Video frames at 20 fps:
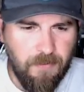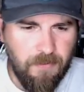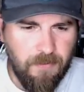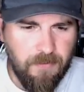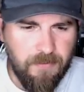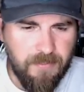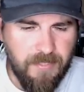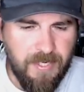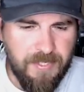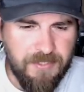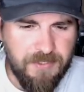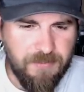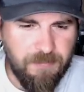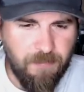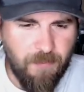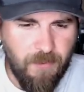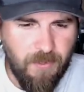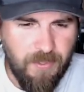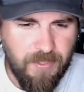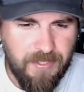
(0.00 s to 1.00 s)
Nate
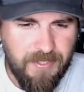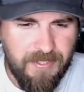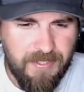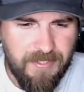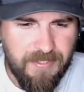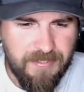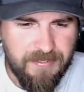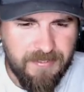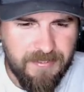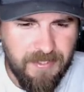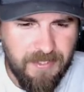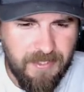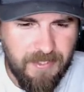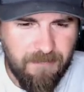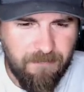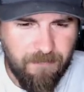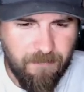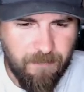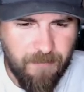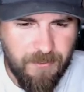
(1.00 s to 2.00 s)
Swan, any inside
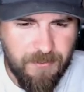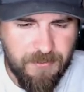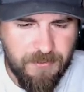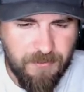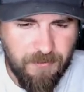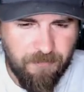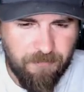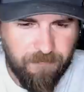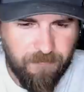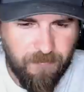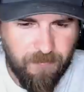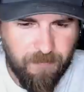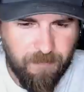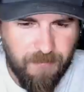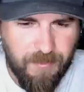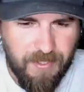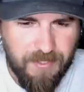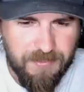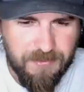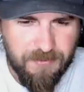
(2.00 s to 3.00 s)
information on Fluke
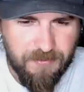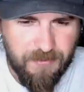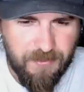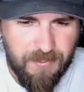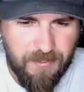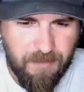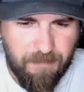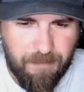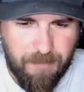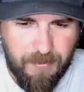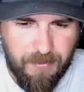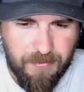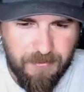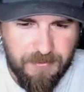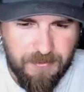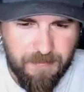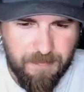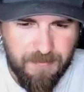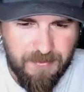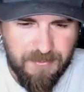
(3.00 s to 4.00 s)
Master? He appears
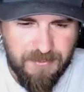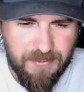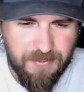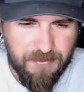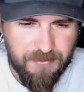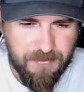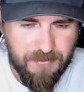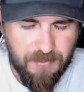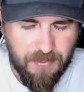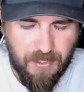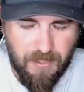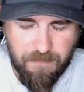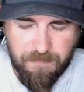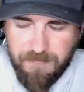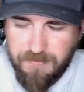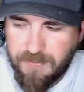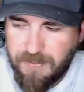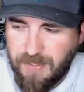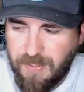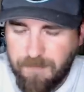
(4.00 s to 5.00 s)
to be seriously off
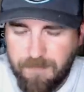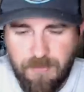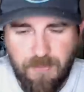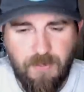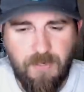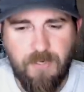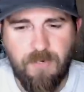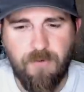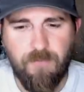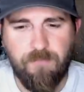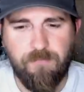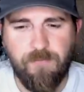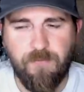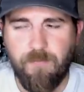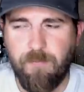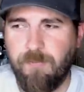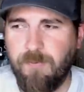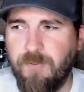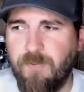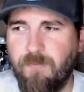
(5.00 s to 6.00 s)
his game. You know, I know
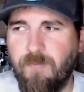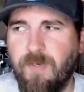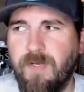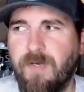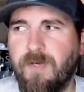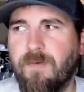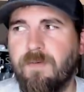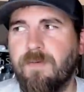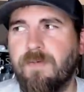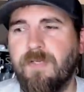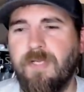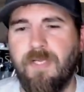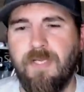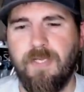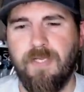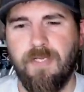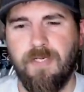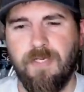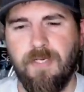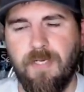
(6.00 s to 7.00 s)
Fluke pretty well,
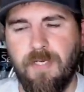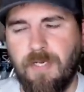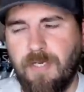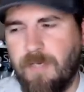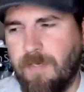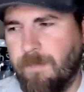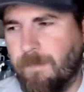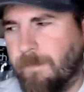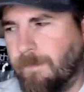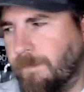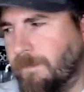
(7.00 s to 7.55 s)
and I